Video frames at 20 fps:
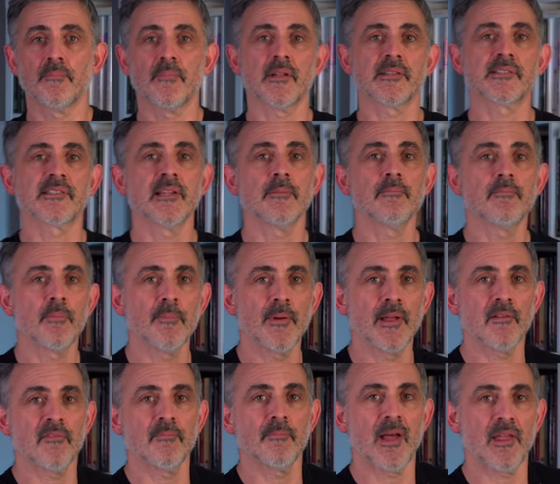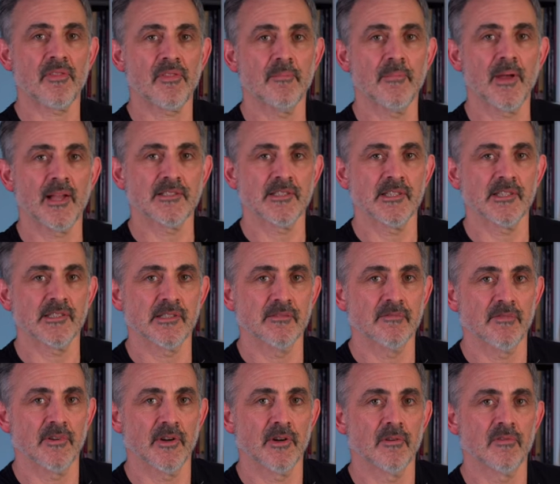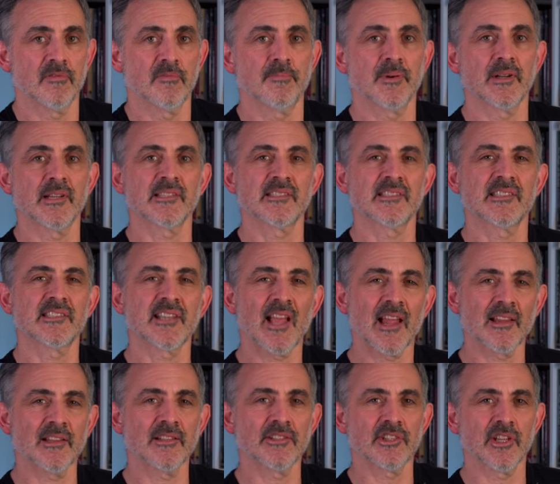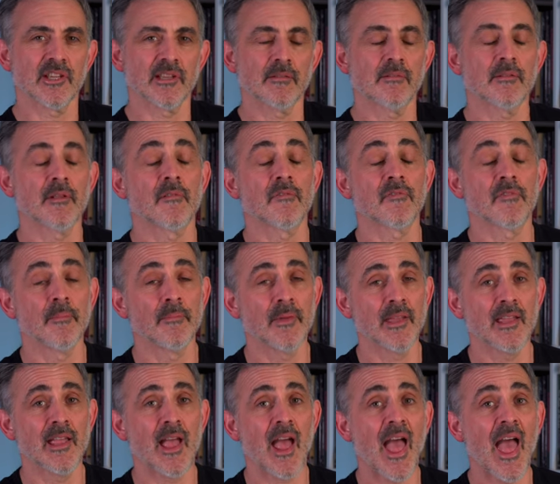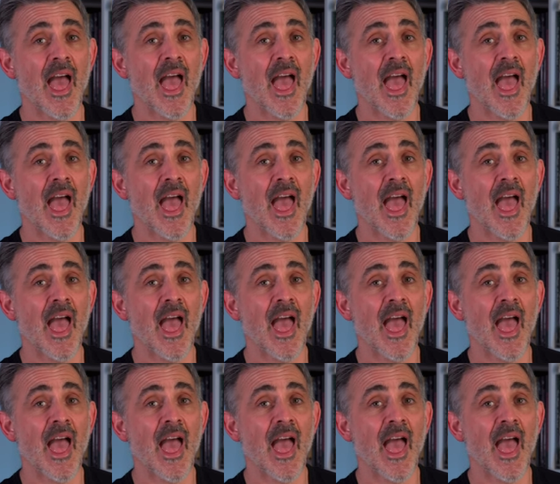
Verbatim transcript: a simple bit of mathematics involved, but it's challenging enough for me.